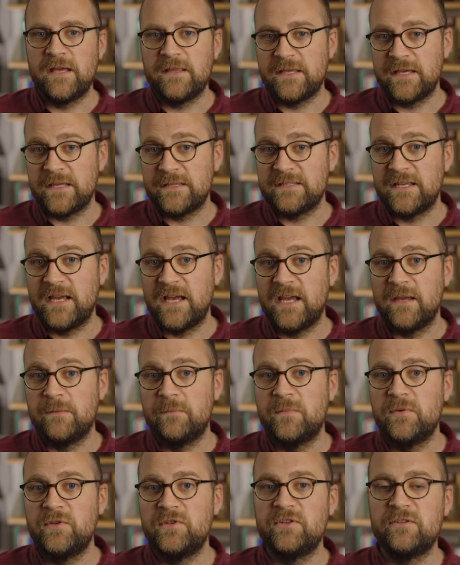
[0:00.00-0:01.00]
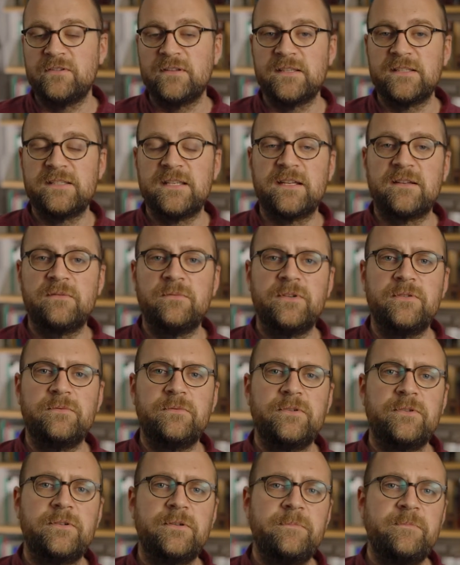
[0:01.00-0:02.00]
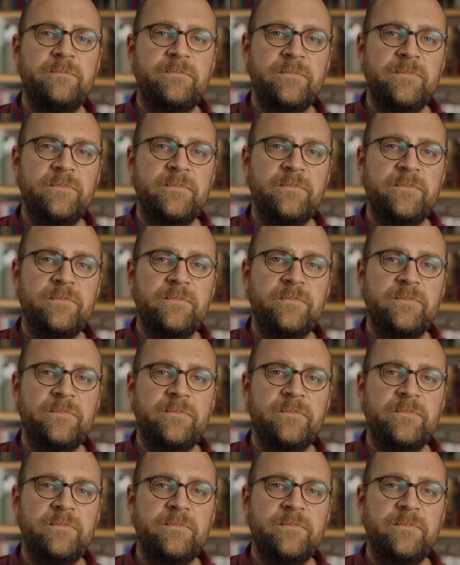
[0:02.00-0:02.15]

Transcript: at that time during the Second World War.